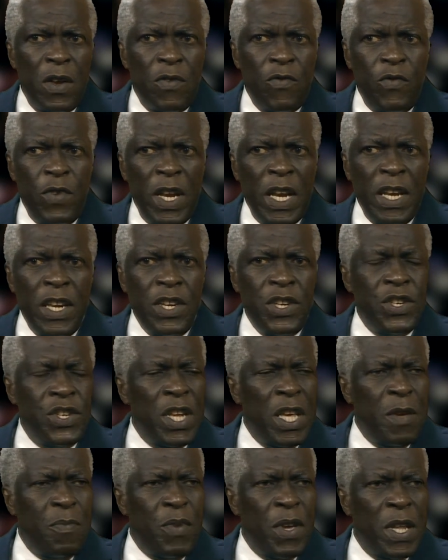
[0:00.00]
really
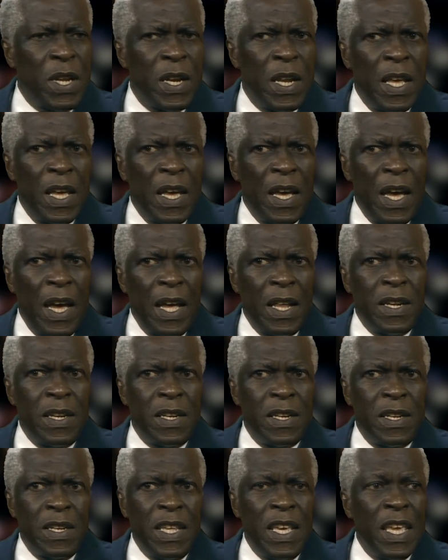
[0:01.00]
shaping
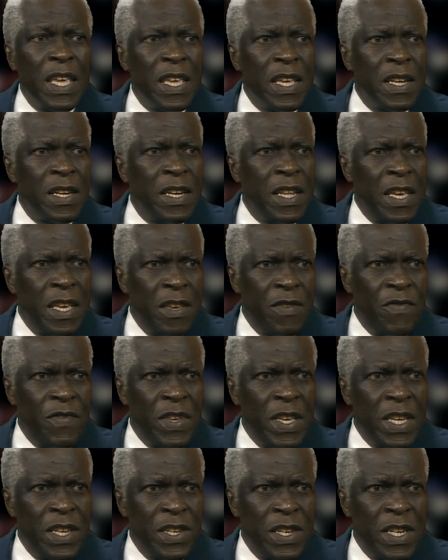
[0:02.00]
and taking the
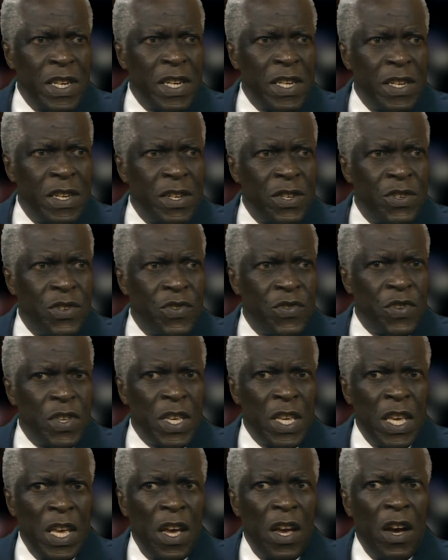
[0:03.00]
aviation
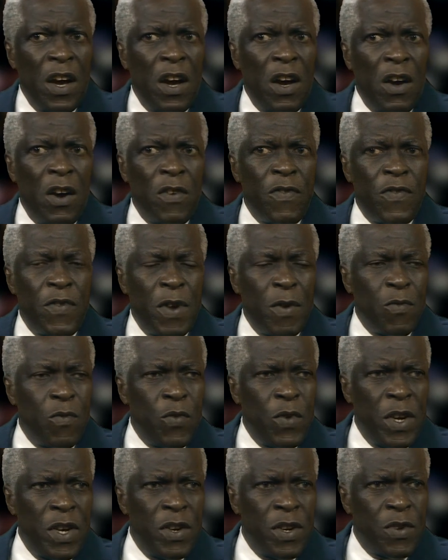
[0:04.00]
industry off from
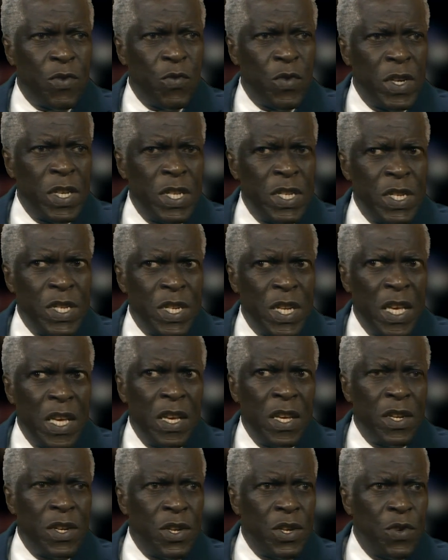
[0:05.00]
where it was
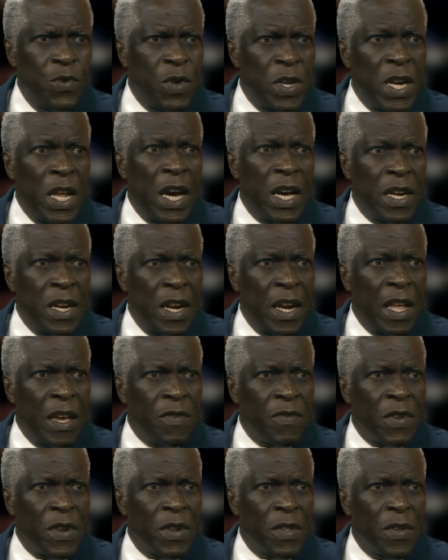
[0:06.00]
to another
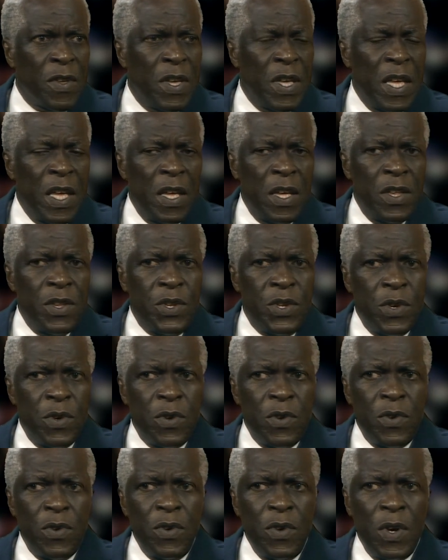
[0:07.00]
level.
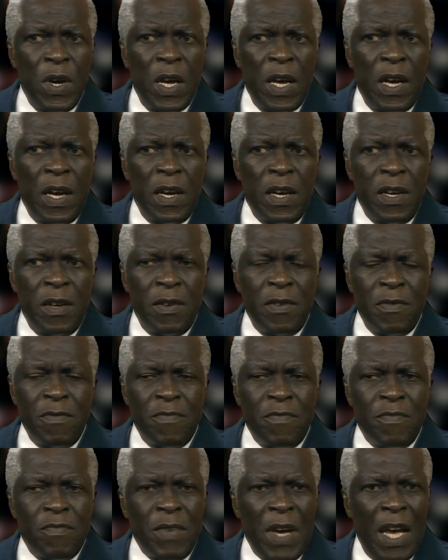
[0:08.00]
So
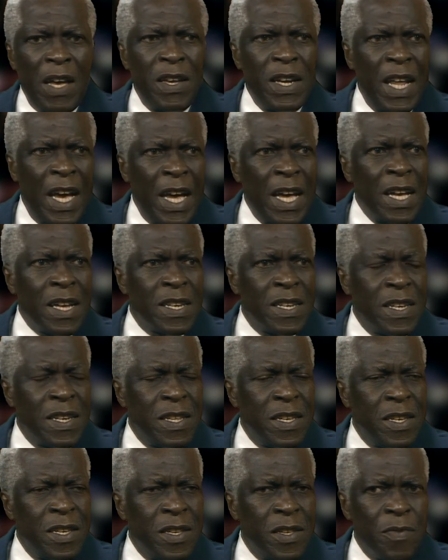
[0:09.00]
I'd ask
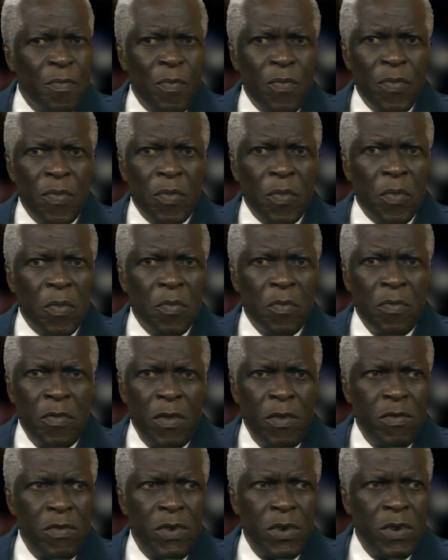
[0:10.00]

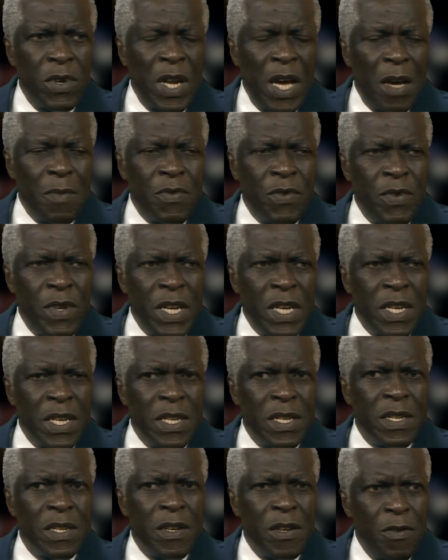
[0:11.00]
drone
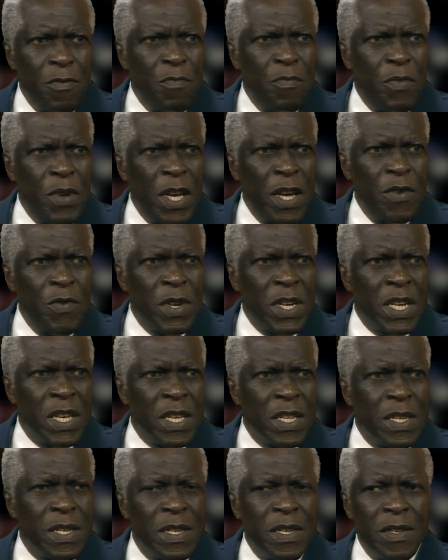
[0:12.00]
operators, bear with
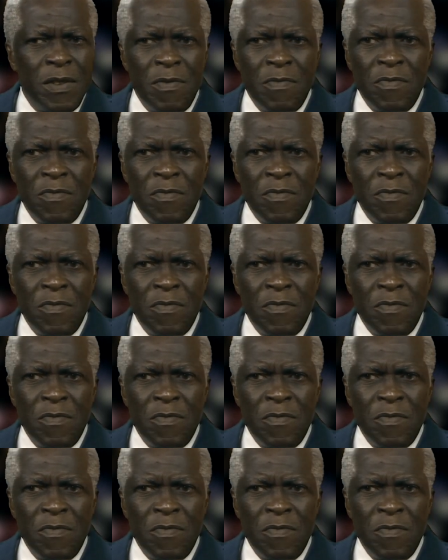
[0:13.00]
us.